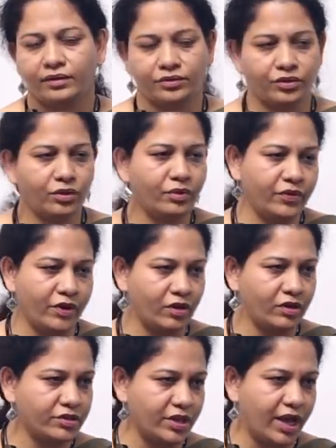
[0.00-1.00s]
Though we
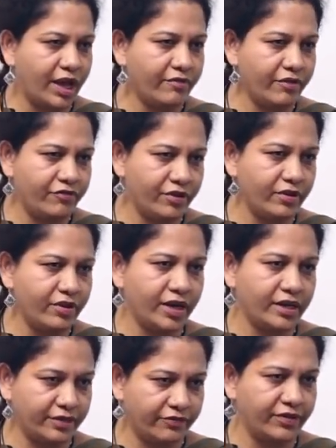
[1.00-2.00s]
also have, if you look
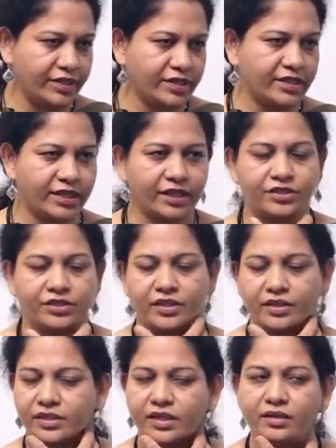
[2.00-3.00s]
at the first
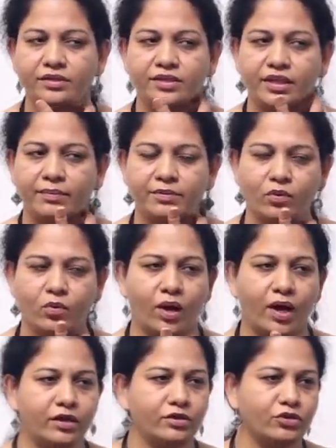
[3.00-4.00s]
section, sir, chapter
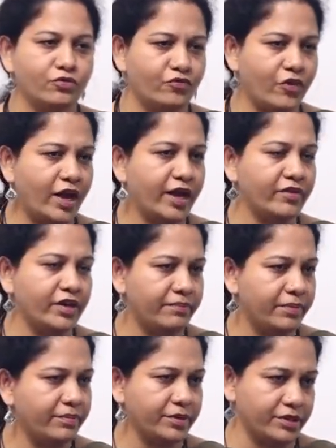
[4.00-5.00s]
1 to 5 in
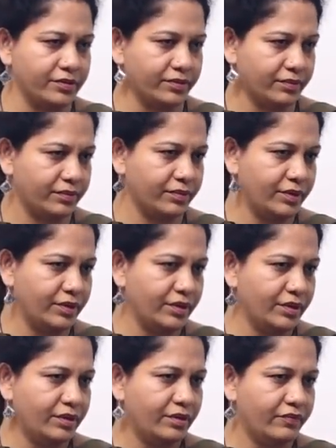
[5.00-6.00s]
paper 2,
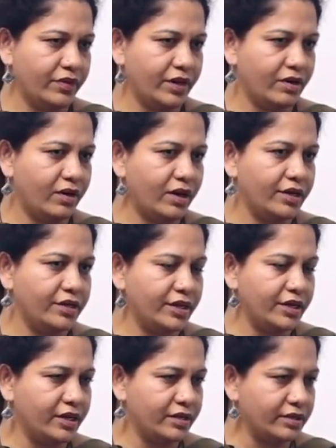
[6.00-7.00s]
we call it
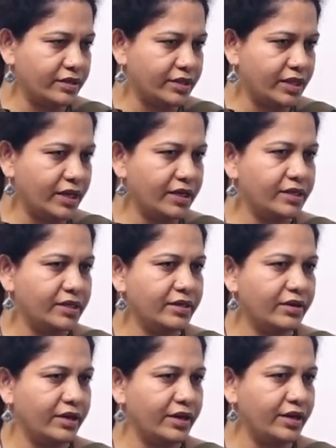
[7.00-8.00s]
Indian society
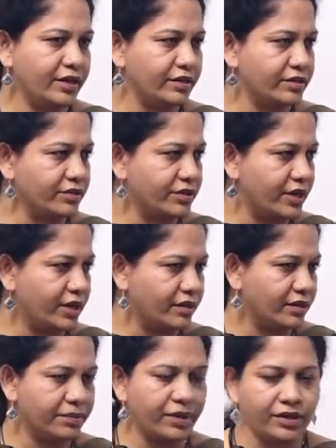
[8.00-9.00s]
or Indian social
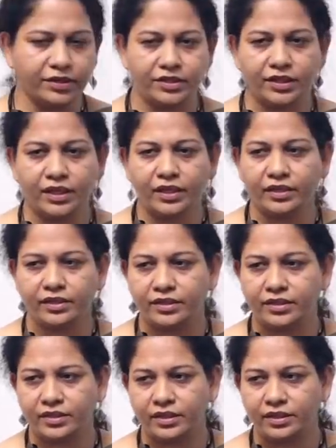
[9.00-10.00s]
anthropology. In,
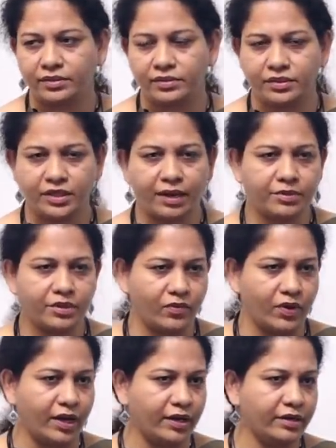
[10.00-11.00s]
in chapter
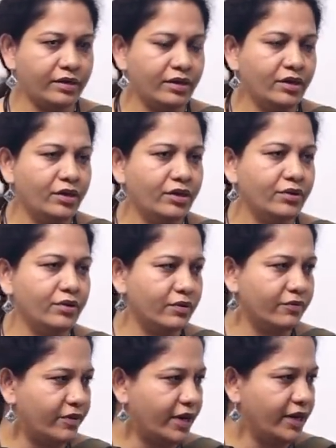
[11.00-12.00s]
1, you will
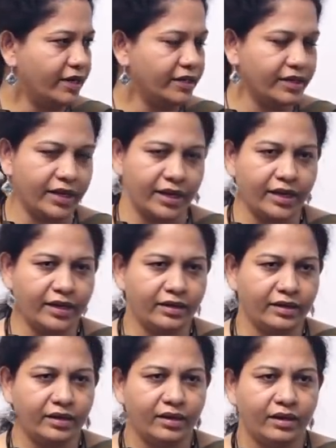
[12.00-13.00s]
find there
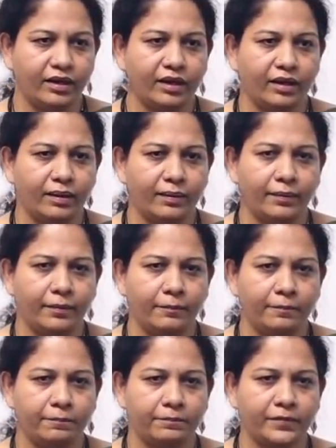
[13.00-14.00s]

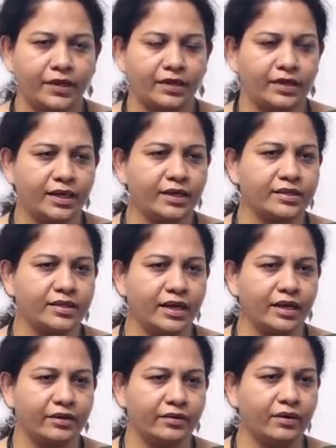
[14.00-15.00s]
um, things
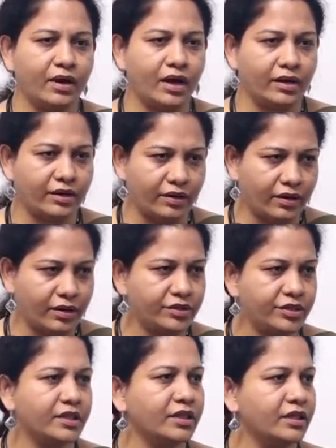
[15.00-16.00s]
like you know
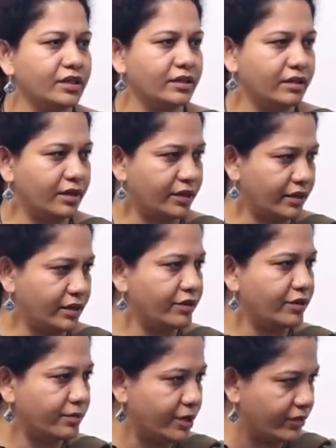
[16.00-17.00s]
archaeological and then
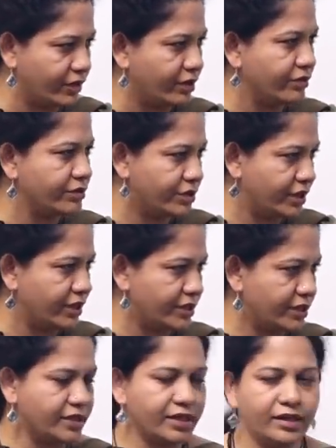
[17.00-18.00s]
human evolution,
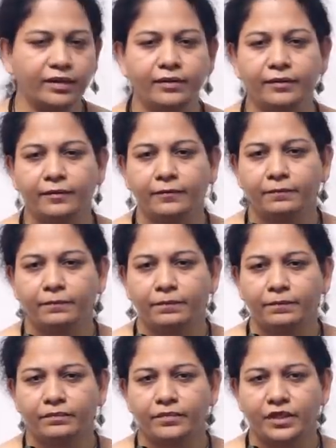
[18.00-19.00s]
etc.
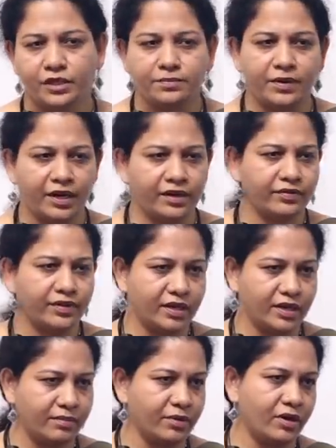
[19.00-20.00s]
In spite of that,
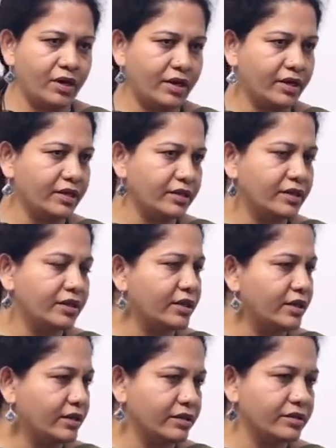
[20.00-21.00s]
I am calling it
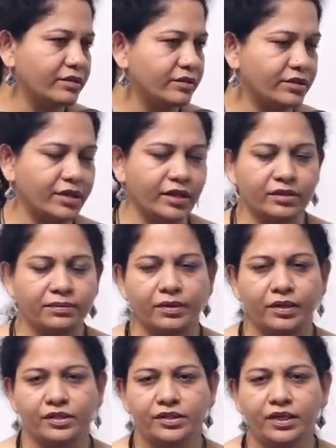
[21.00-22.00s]
Indian social
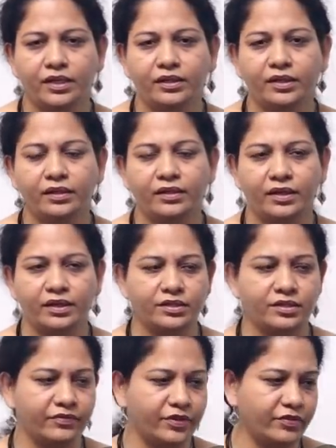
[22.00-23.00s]
anthropology, and then the
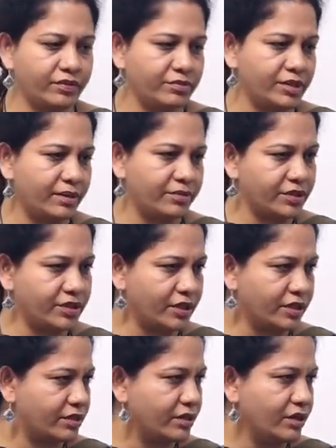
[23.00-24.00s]
rest of it from chapter
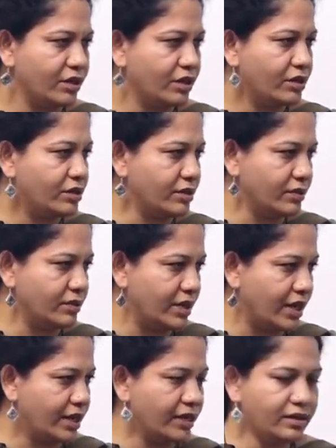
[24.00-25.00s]
6 to
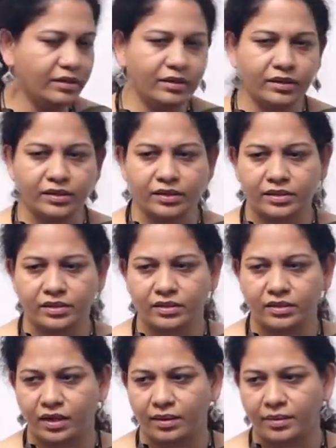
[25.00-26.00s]
9 it is
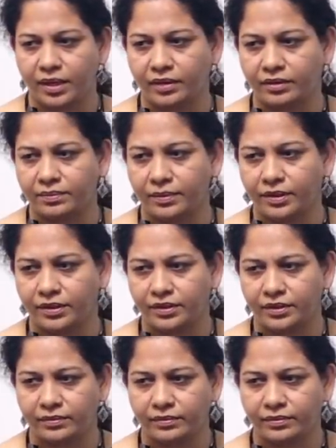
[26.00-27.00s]
tribal anthropology.
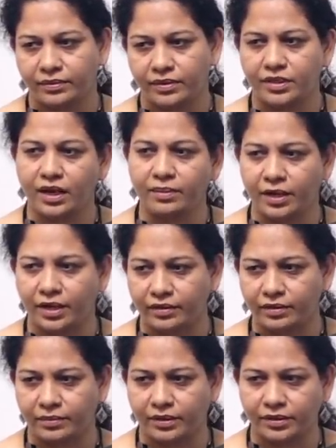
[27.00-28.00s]
Tribal
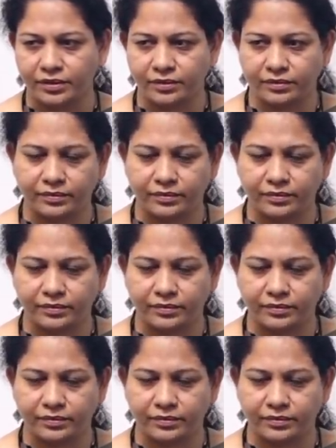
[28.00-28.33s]
anthropology.